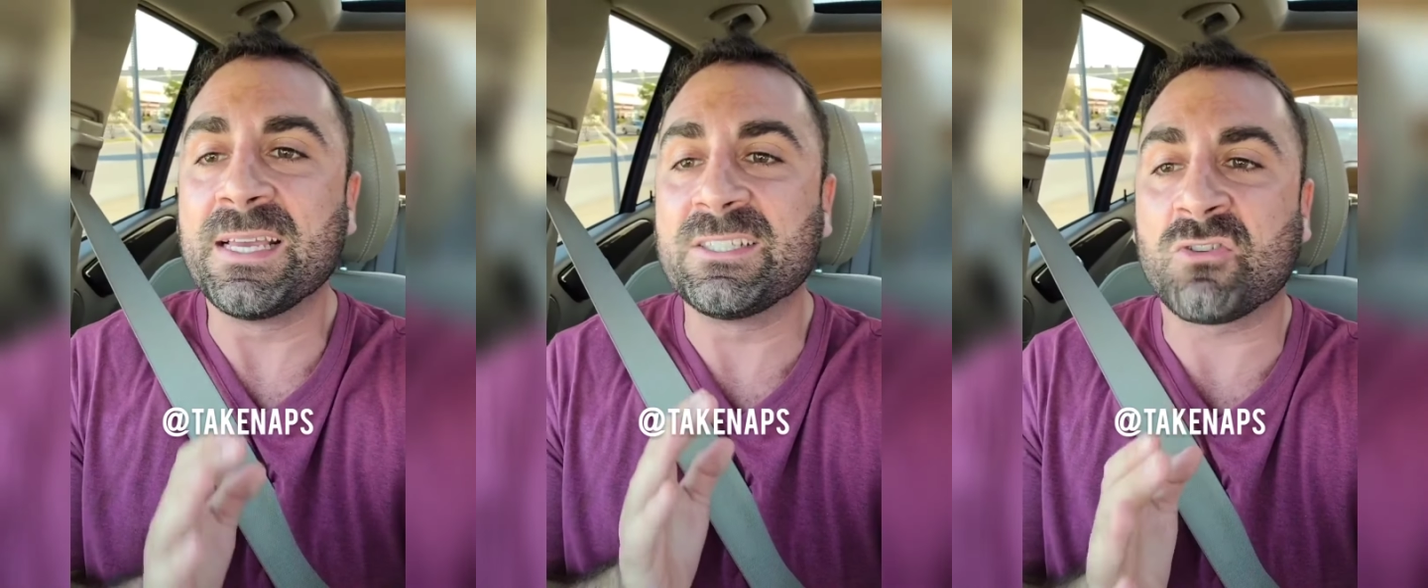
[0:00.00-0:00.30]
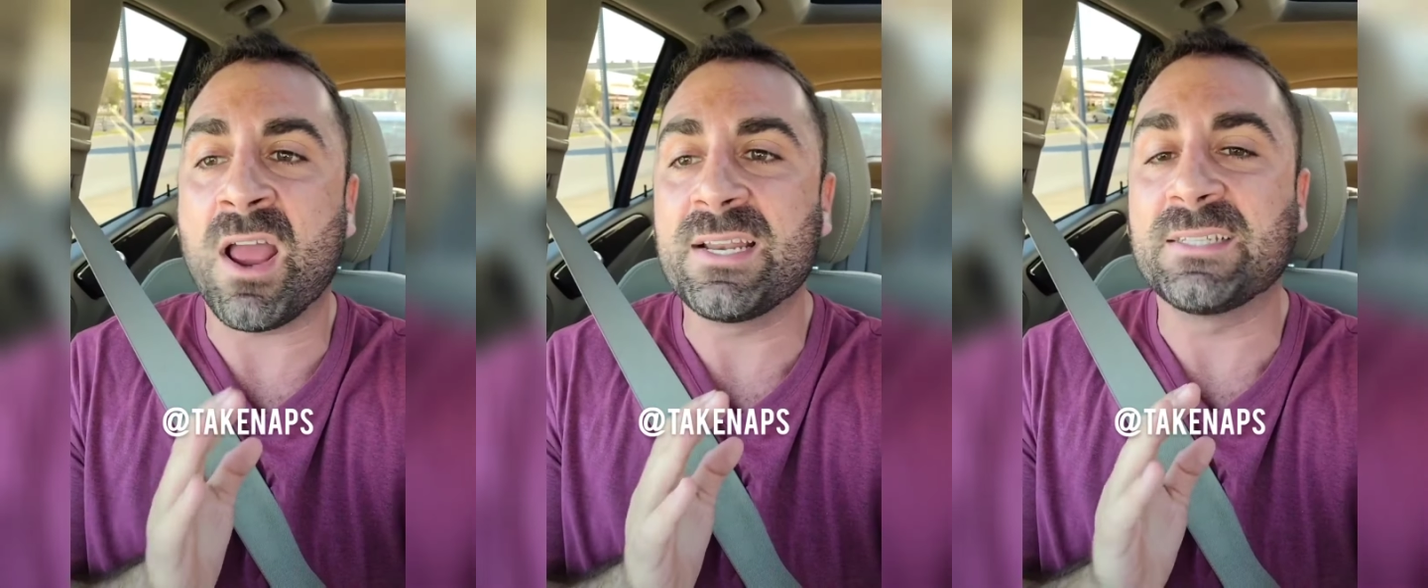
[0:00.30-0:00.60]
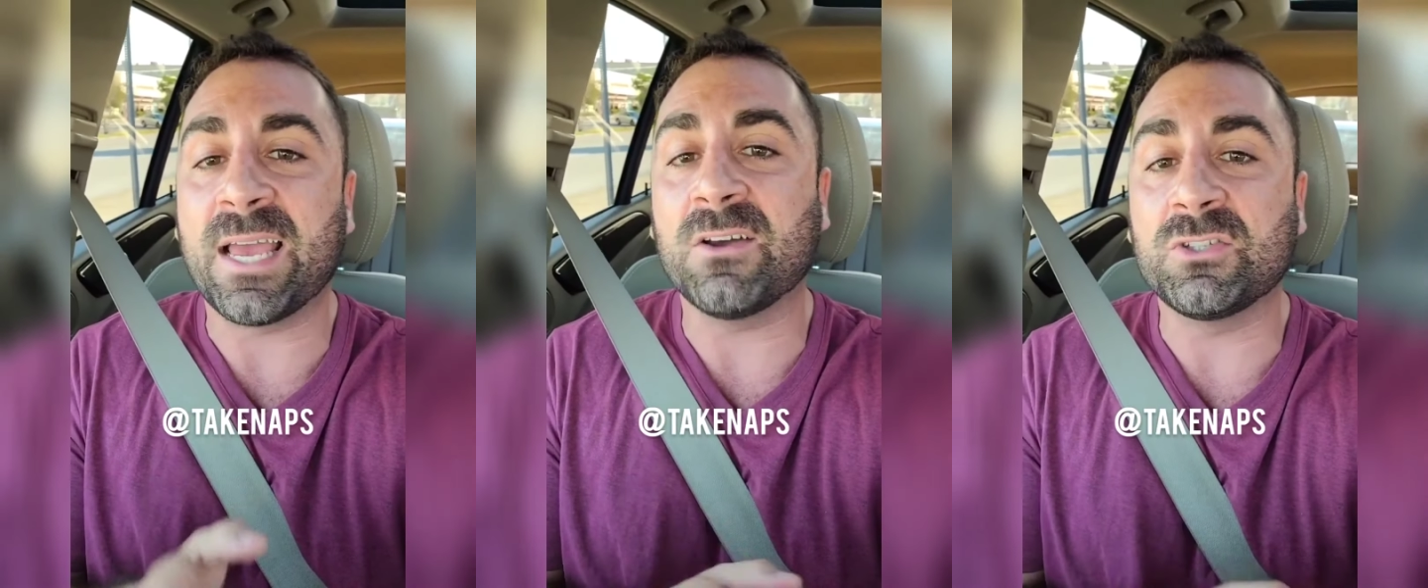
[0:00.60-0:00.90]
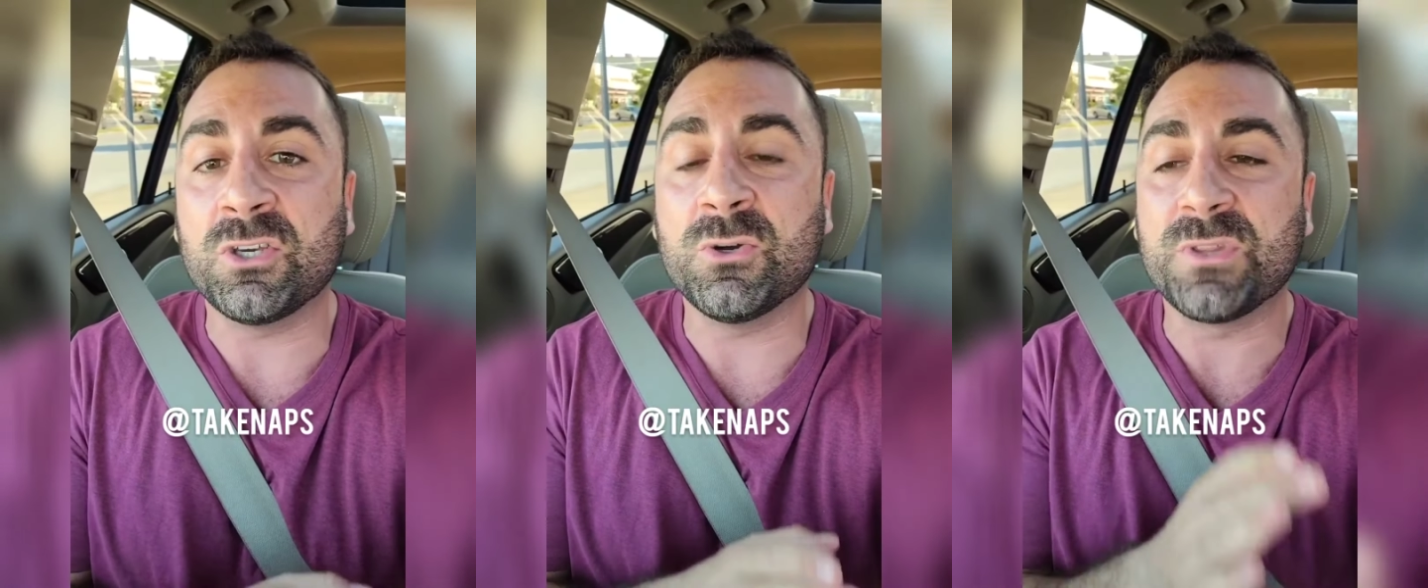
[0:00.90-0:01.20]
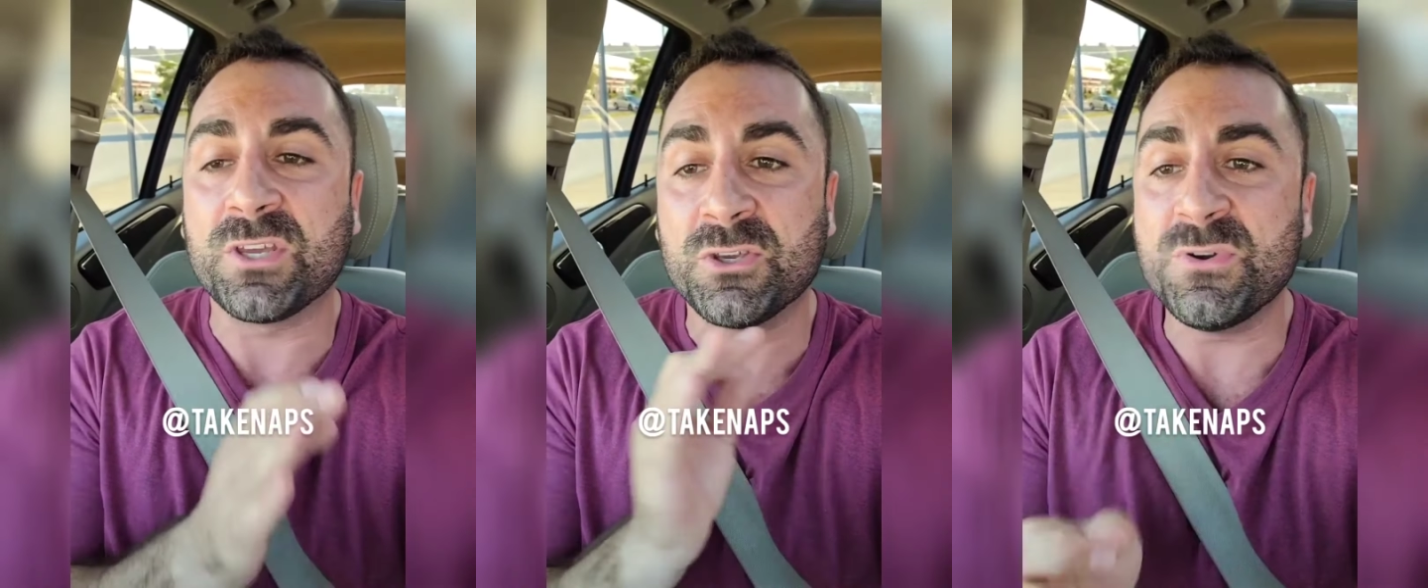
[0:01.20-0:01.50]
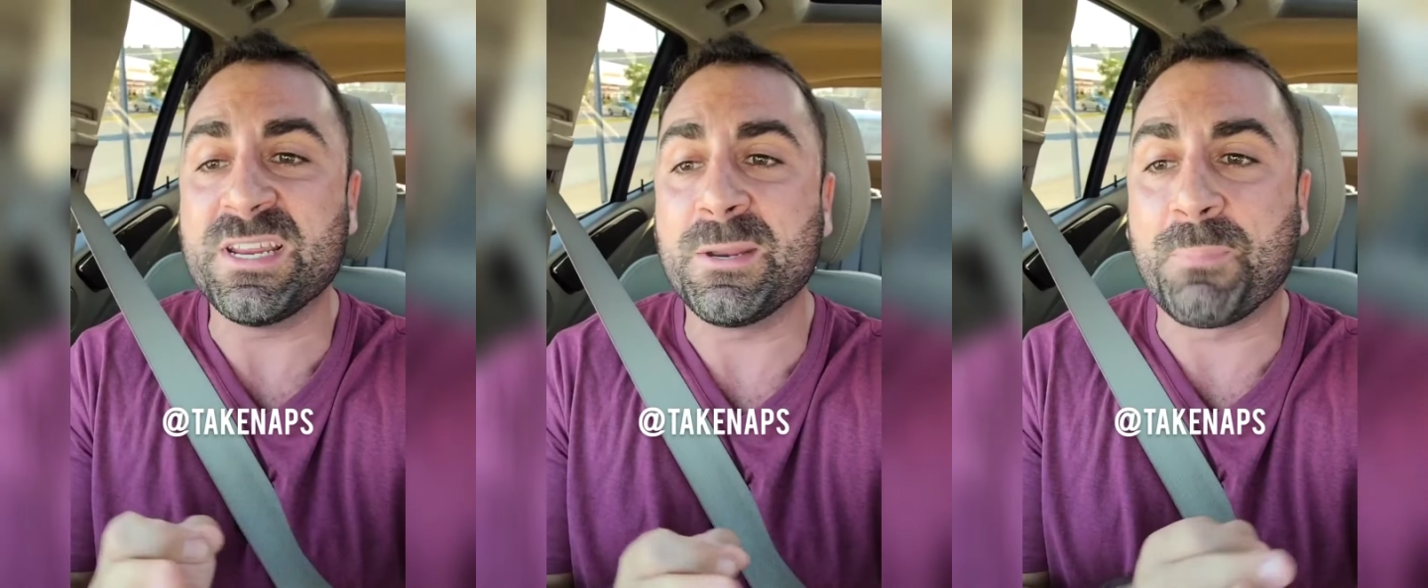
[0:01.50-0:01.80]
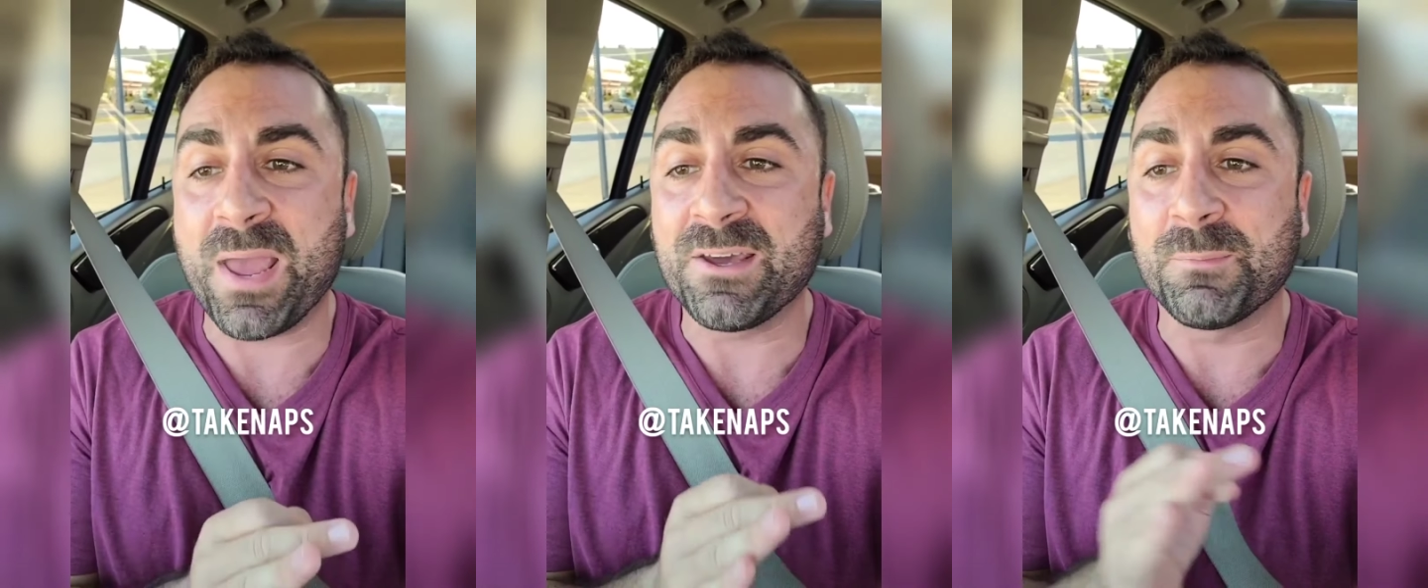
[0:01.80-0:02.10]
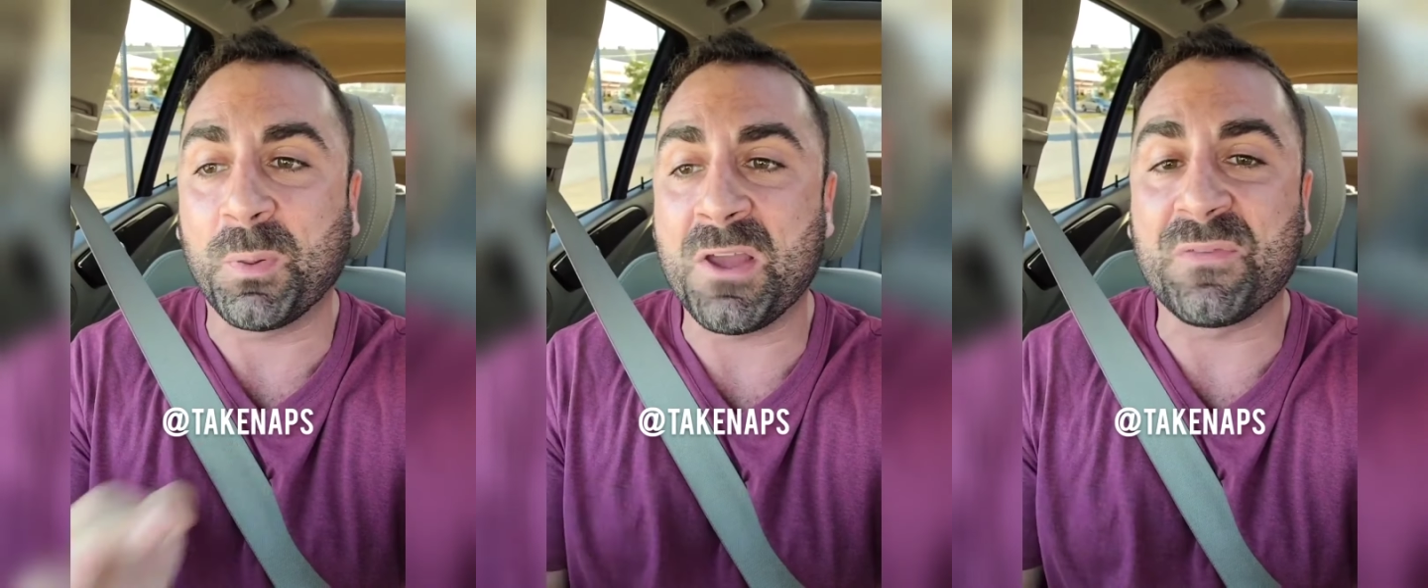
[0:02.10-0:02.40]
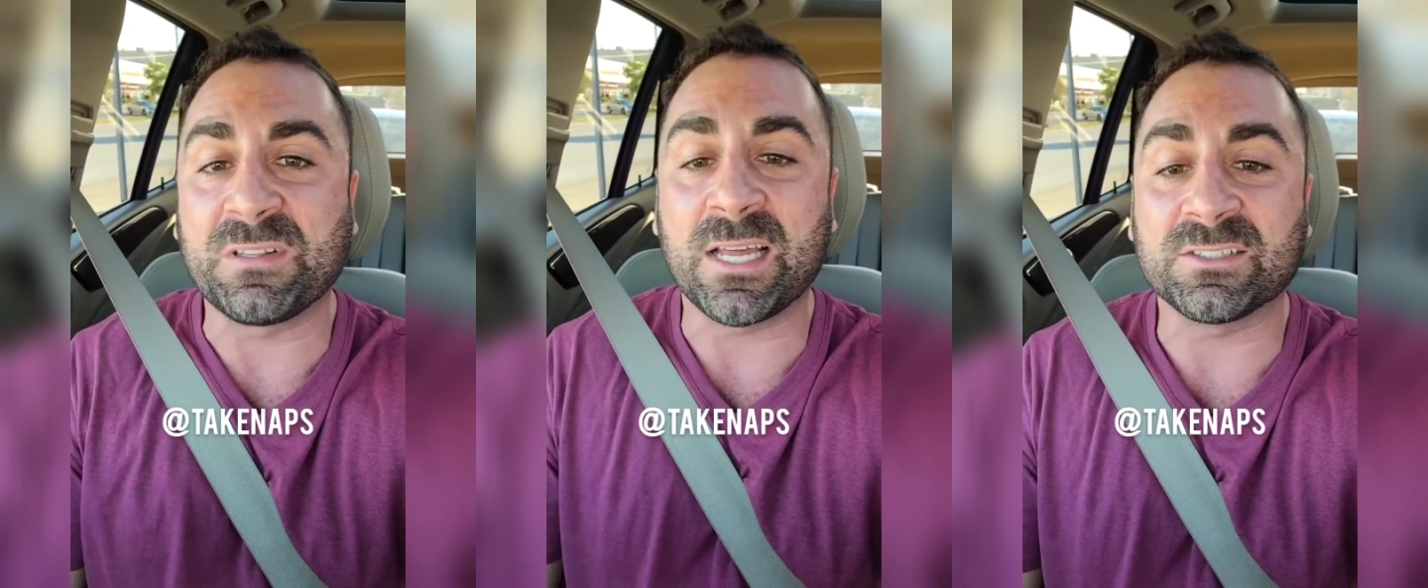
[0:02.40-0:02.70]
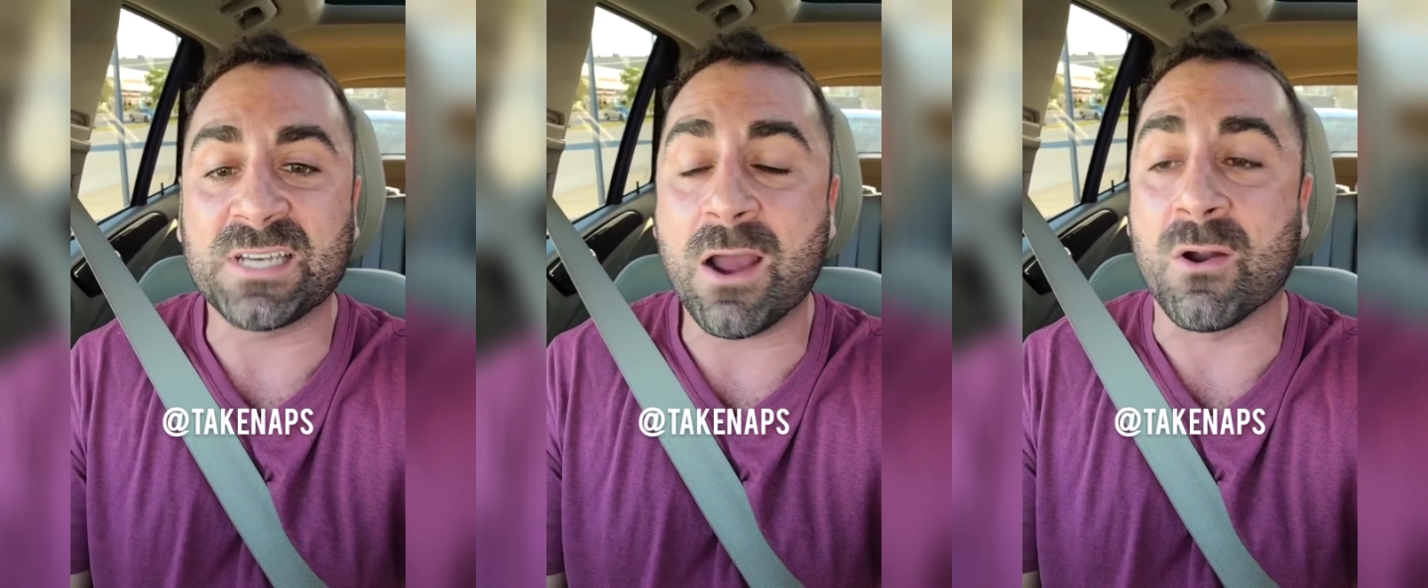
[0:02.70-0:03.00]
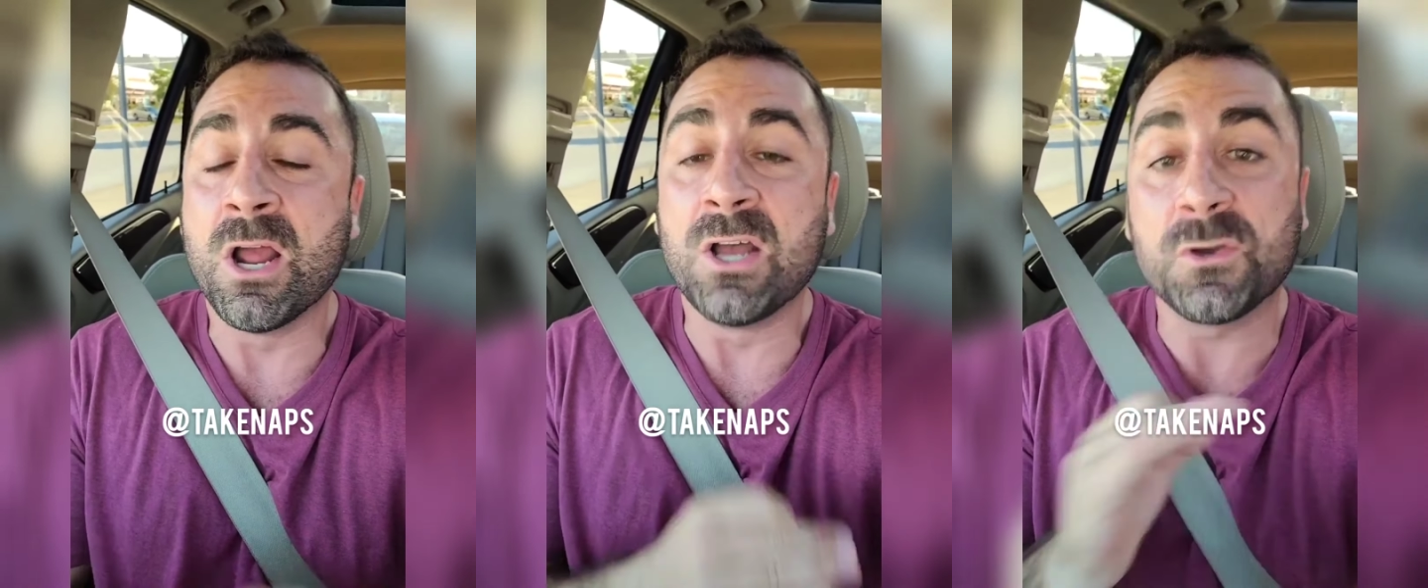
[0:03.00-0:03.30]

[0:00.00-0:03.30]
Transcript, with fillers: is trying to tell you that you need to pay an employee $50 an hour.